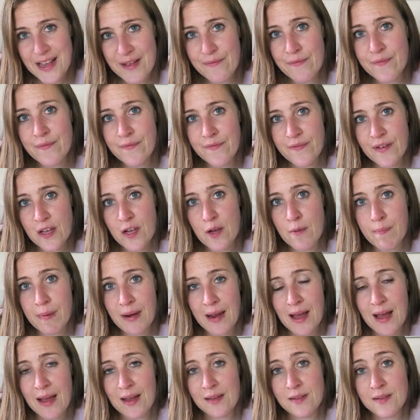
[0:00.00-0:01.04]
7-figure
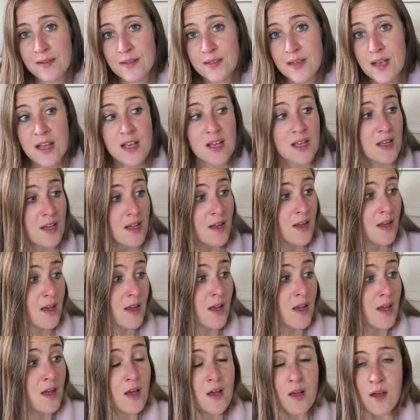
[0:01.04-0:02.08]
plans.
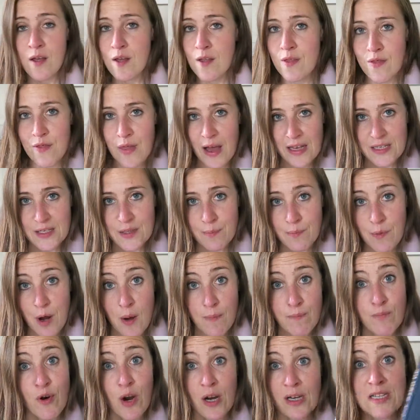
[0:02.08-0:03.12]
That's a
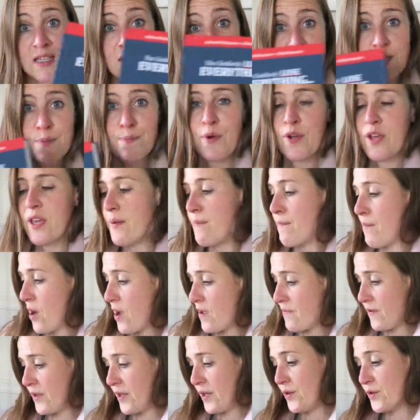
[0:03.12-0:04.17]
priceless book in
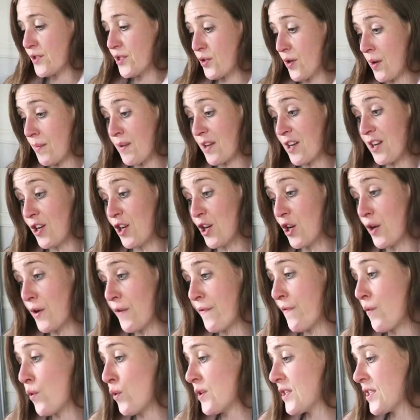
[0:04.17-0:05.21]
my view, so I'm going to look
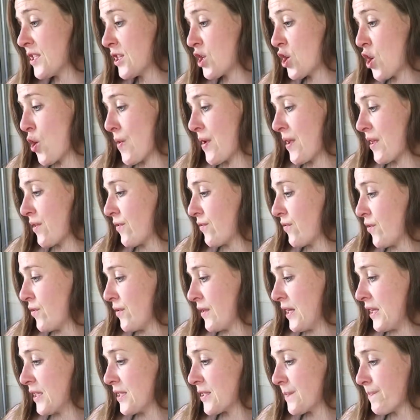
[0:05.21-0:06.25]
forward to going through
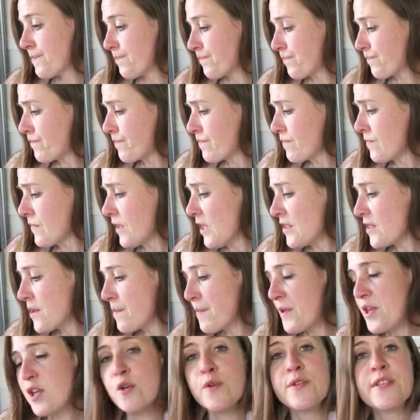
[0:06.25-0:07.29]
this. The
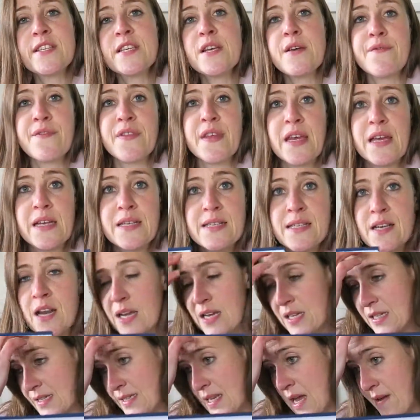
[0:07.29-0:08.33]
beauty of this,
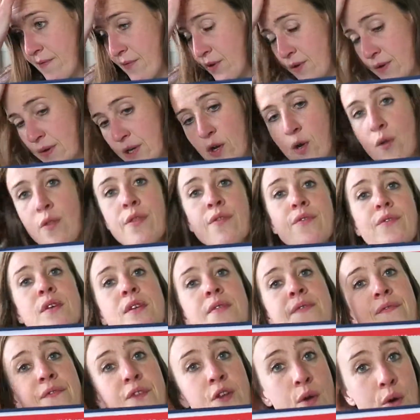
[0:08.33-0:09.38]
like I say, I've only gone through a
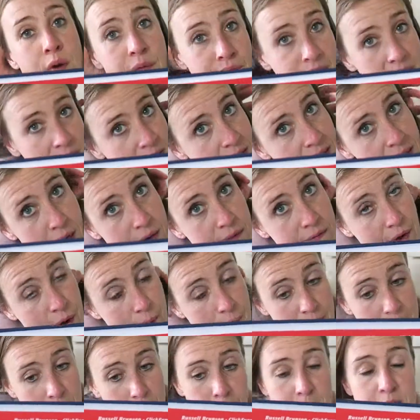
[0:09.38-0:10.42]
few of these so far,
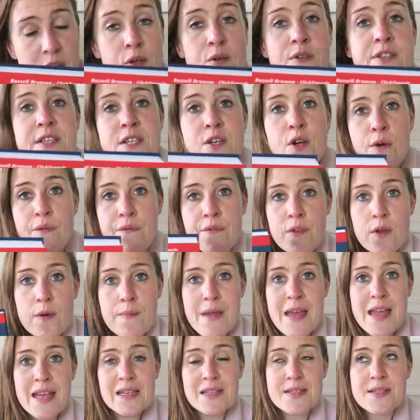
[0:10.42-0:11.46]
but the beauty of them
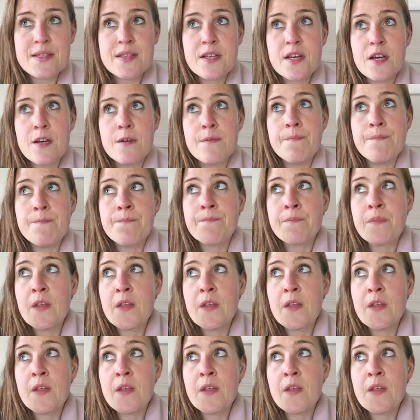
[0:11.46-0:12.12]
is that